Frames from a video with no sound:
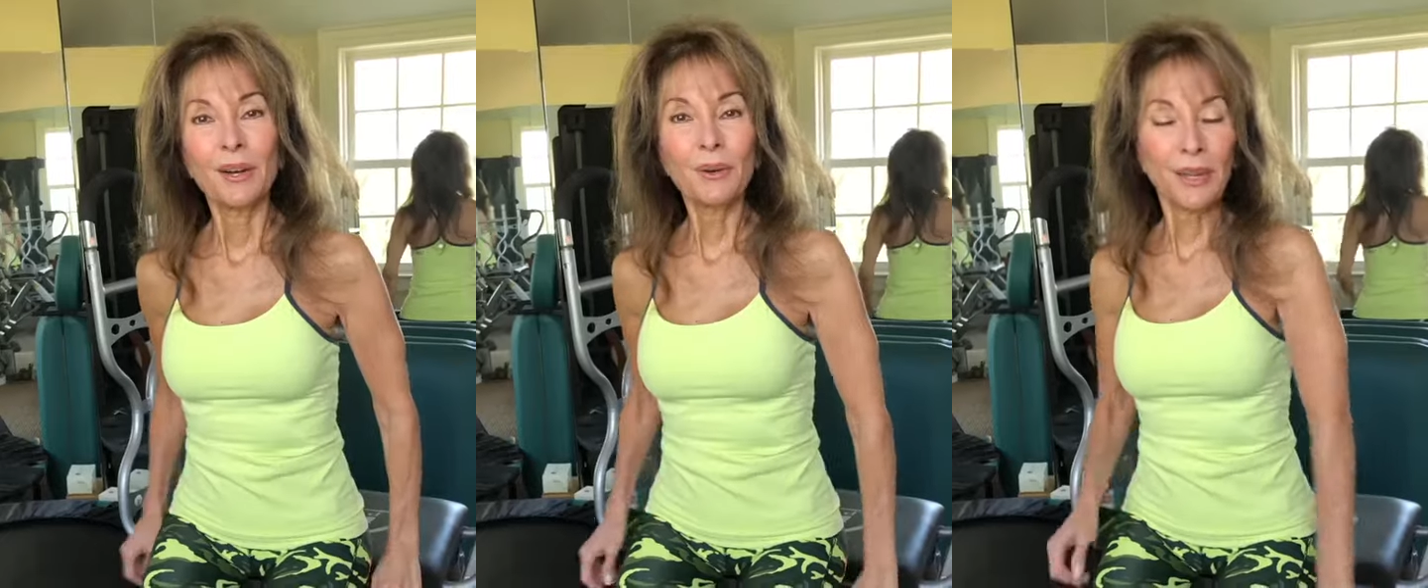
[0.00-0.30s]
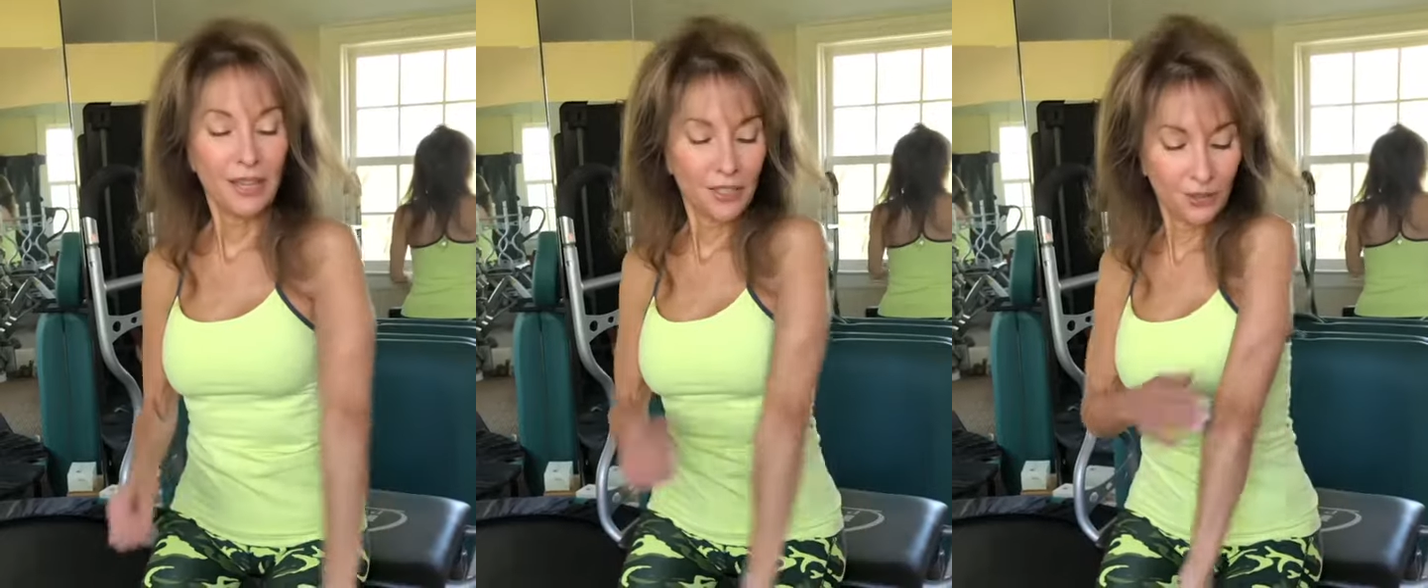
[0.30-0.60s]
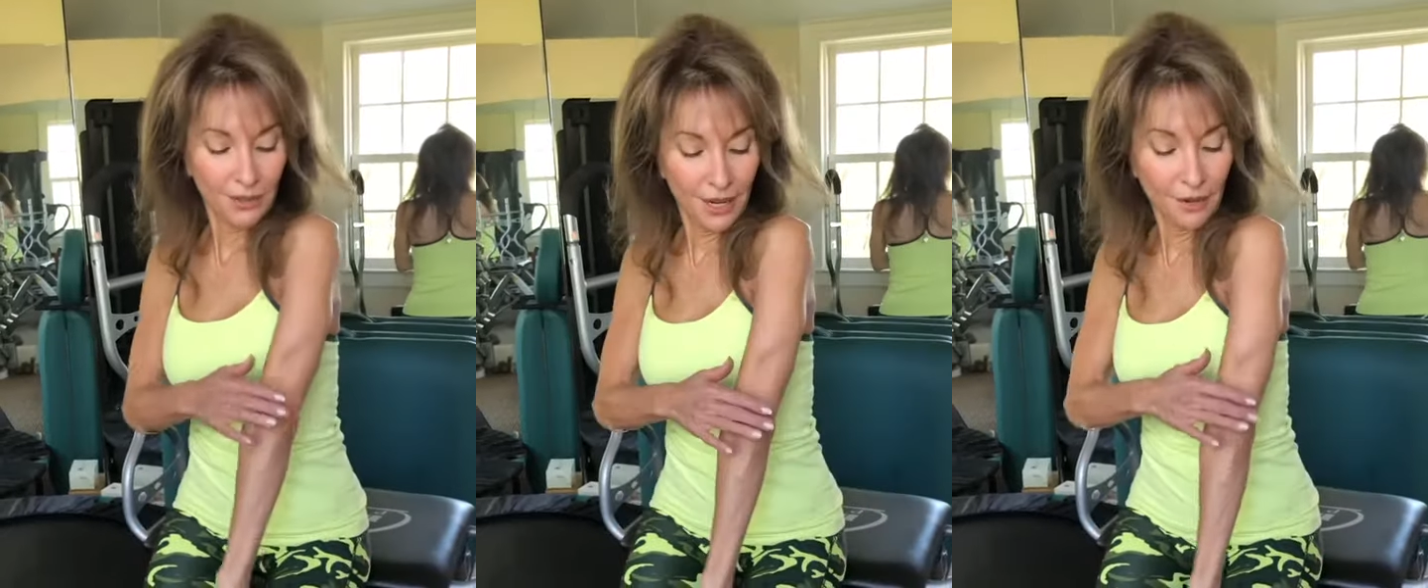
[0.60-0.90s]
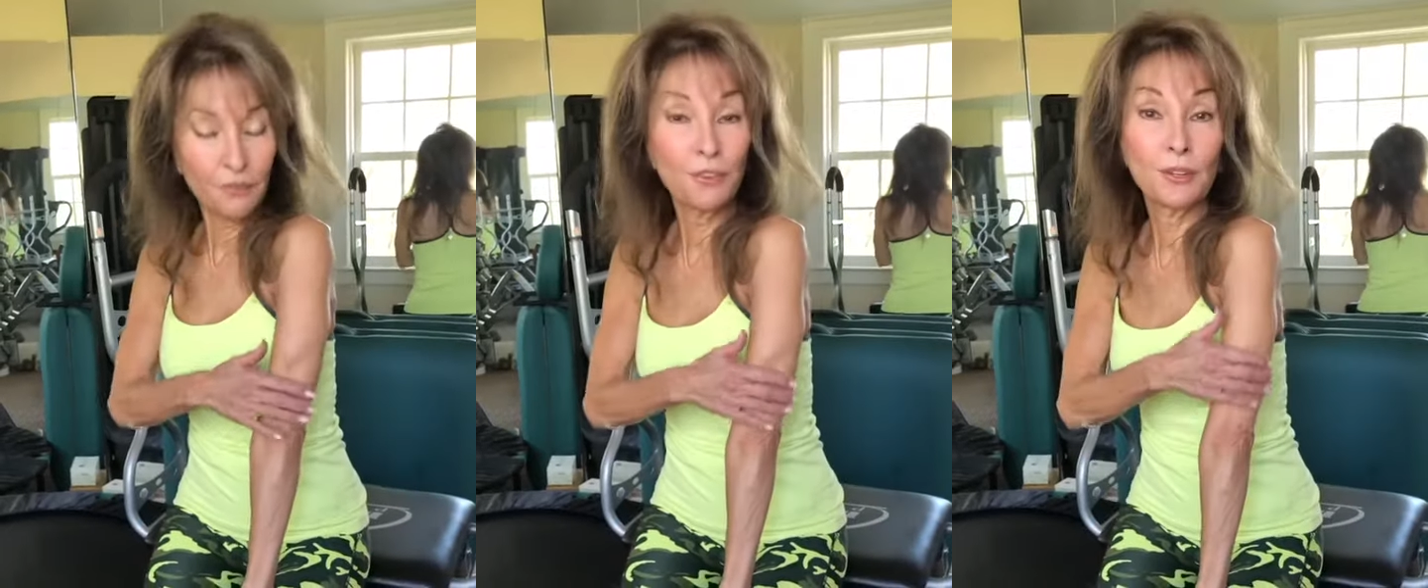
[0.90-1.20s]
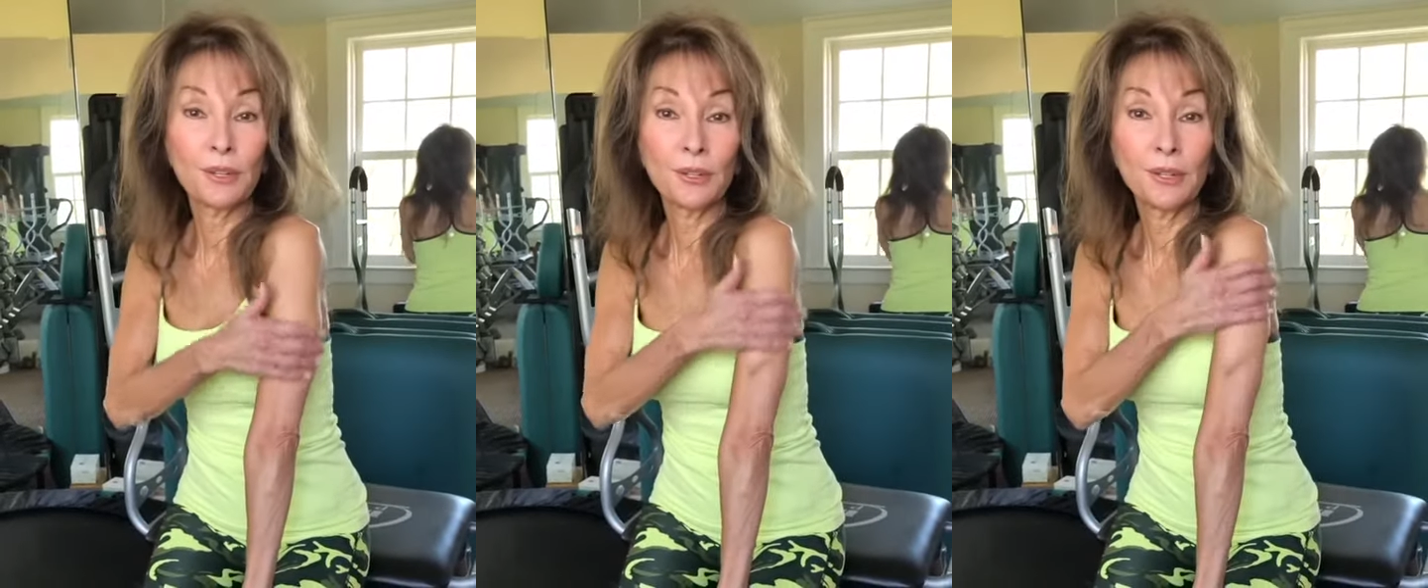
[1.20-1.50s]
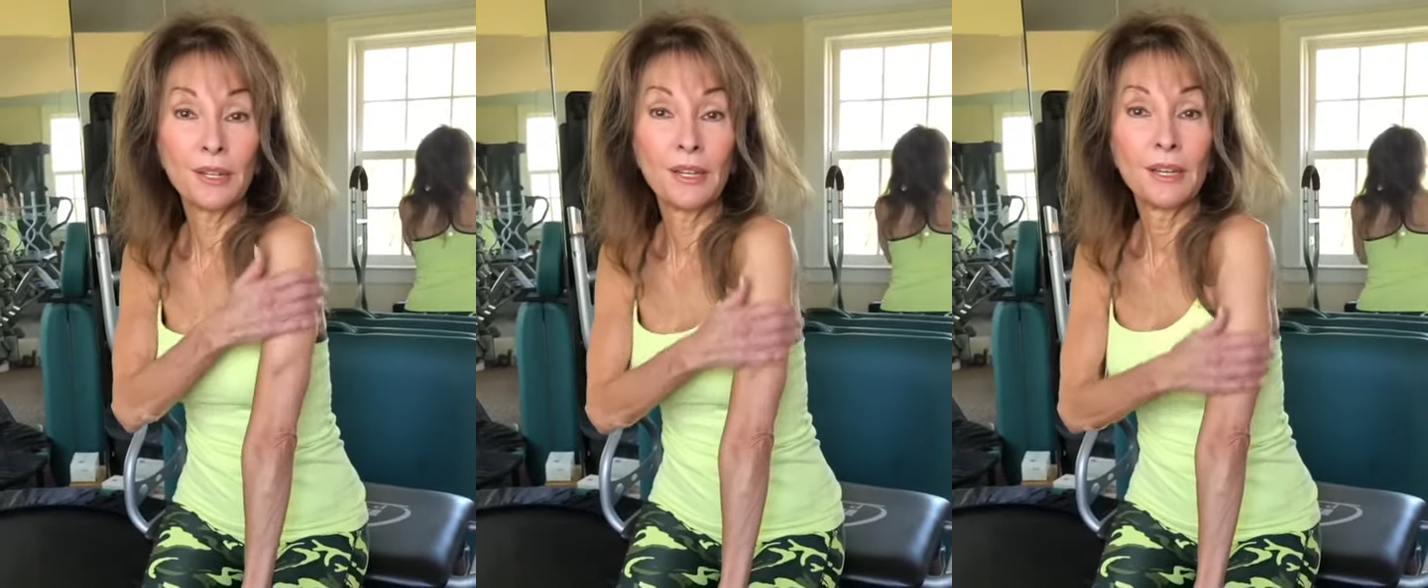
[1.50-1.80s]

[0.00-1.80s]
Okay, so now for your